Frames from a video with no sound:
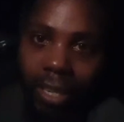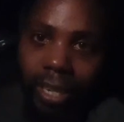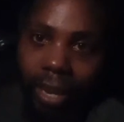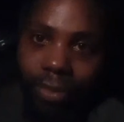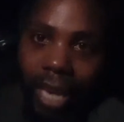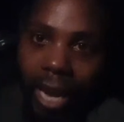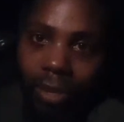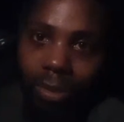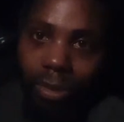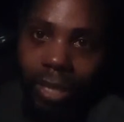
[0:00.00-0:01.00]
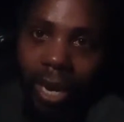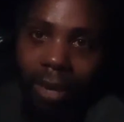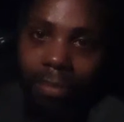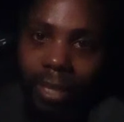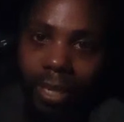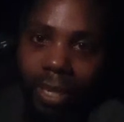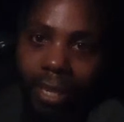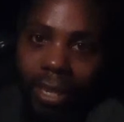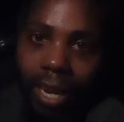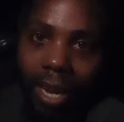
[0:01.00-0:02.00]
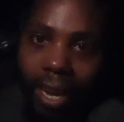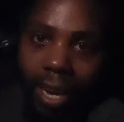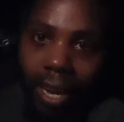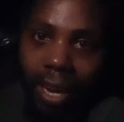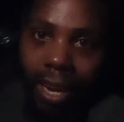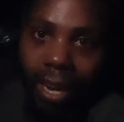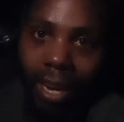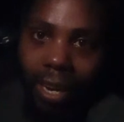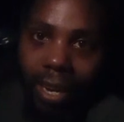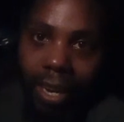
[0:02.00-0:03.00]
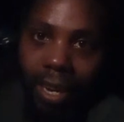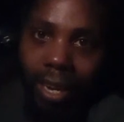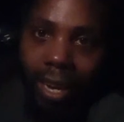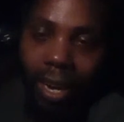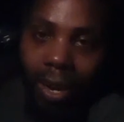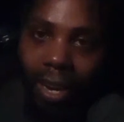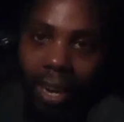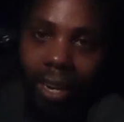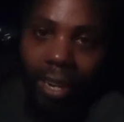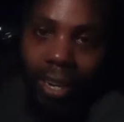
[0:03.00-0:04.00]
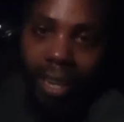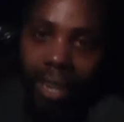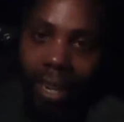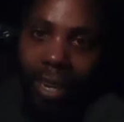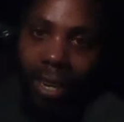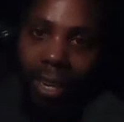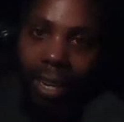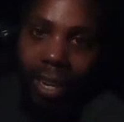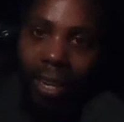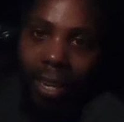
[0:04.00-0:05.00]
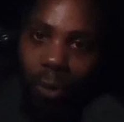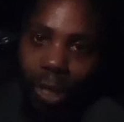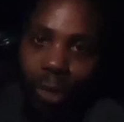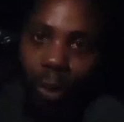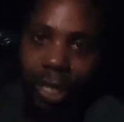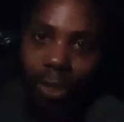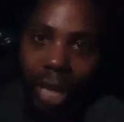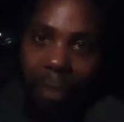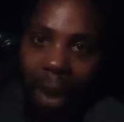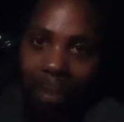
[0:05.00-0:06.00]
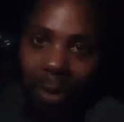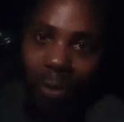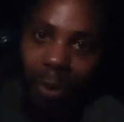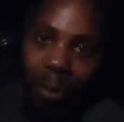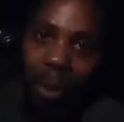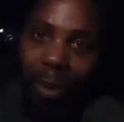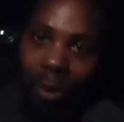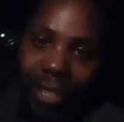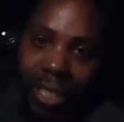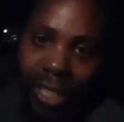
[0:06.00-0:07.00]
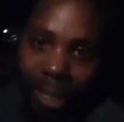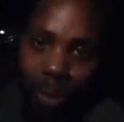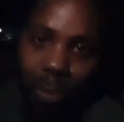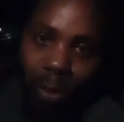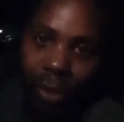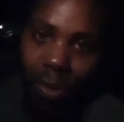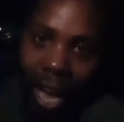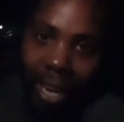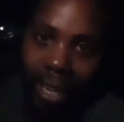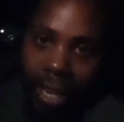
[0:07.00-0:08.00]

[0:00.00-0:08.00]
Death cycles, yep. Uh, uh, which you say my movie? What movie, sis? What movie you like?